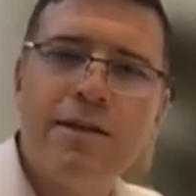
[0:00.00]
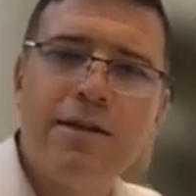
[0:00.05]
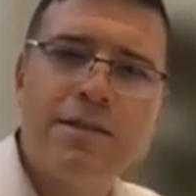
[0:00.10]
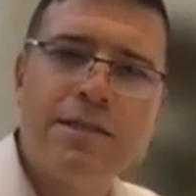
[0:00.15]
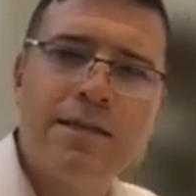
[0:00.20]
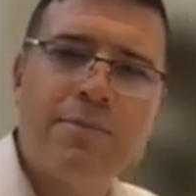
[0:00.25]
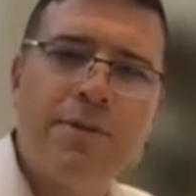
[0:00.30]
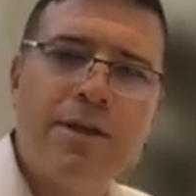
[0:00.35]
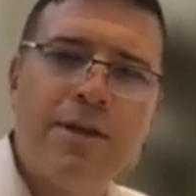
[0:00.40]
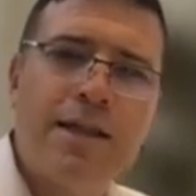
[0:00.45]

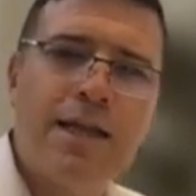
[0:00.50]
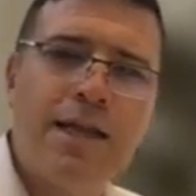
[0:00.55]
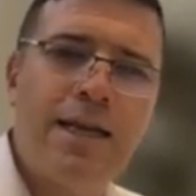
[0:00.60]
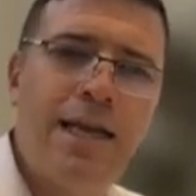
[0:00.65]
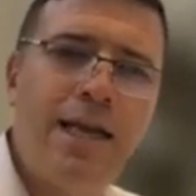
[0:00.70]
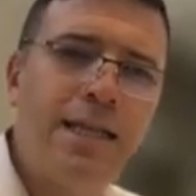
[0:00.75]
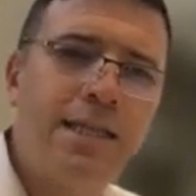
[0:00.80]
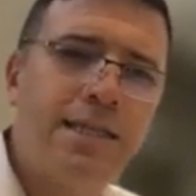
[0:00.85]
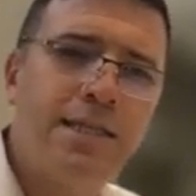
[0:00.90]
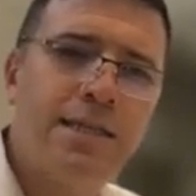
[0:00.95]
something that
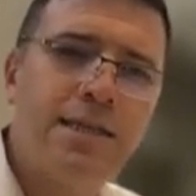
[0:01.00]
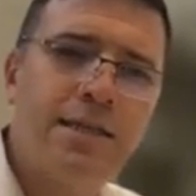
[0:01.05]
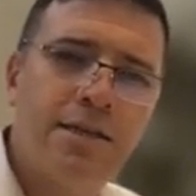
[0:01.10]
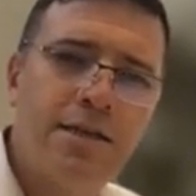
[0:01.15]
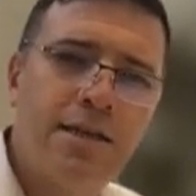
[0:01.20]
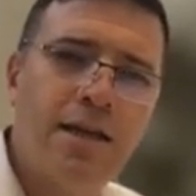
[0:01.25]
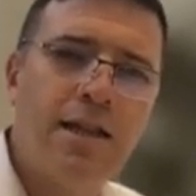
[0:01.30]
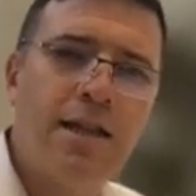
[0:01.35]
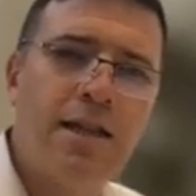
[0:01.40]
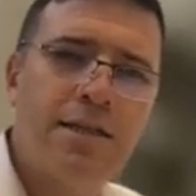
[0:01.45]
eats,
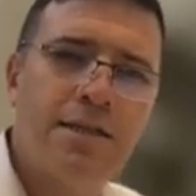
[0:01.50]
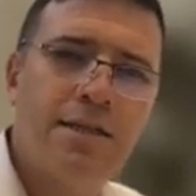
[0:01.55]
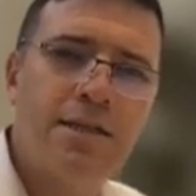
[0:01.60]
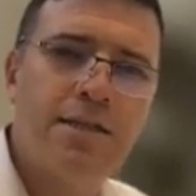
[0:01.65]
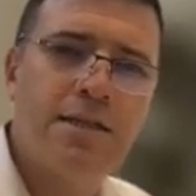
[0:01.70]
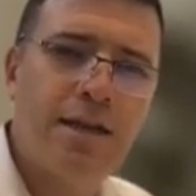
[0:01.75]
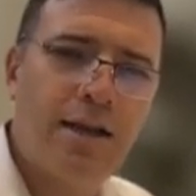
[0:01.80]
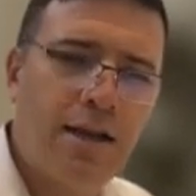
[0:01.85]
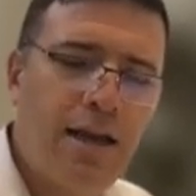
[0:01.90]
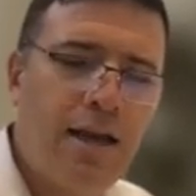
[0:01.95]
and this
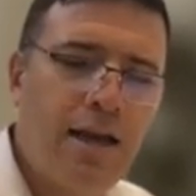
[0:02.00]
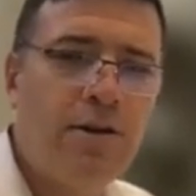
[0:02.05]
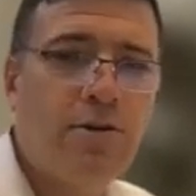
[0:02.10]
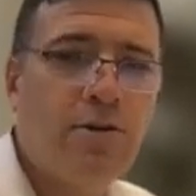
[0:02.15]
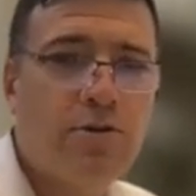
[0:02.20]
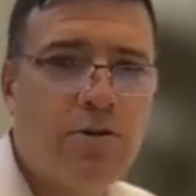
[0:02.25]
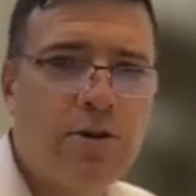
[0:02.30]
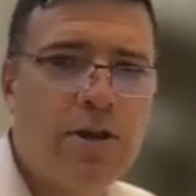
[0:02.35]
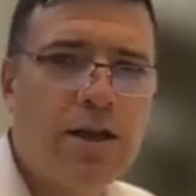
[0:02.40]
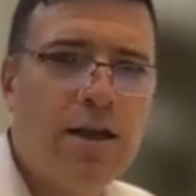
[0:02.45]
is again
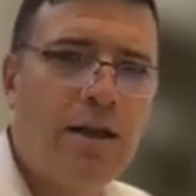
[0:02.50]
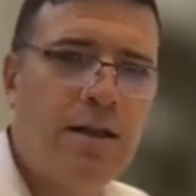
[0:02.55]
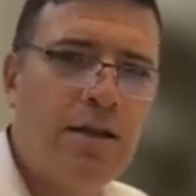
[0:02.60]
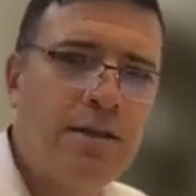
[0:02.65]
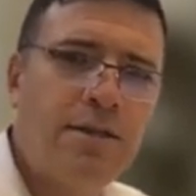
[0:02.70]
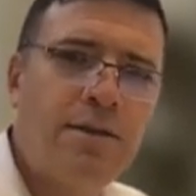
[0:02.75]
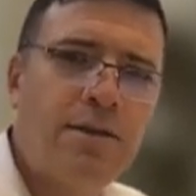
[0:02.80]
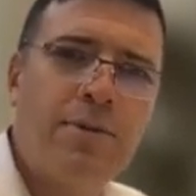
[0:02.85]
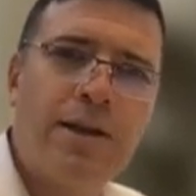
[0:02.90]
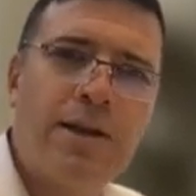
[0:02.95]

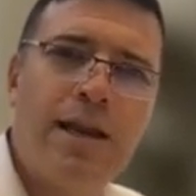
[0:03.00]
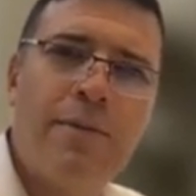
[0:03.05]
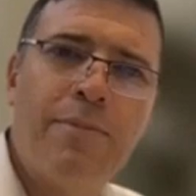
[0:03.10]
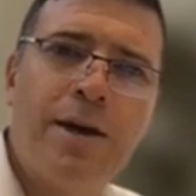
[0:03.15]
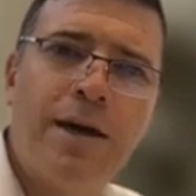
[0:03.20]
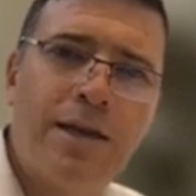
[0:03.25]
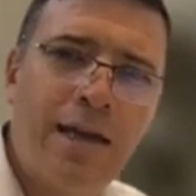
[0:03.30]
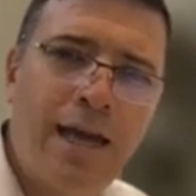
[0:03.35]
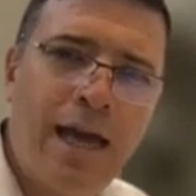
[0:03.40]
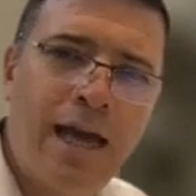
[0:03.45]
talking typically
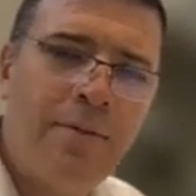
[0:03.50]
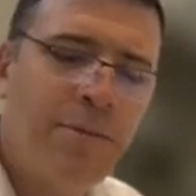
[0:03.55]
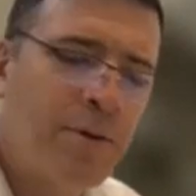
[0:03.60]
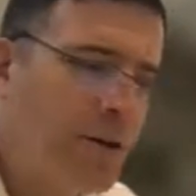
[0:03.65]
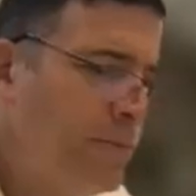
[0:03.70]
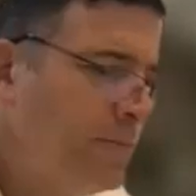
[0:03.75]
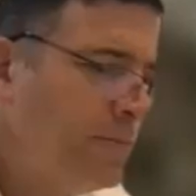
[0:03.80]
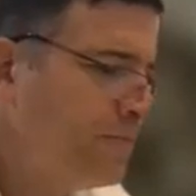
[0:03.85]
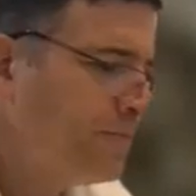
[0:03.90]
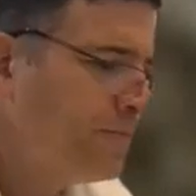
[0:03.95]
about an
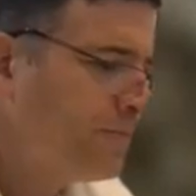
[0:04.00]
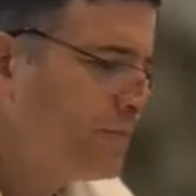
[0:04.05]
animal.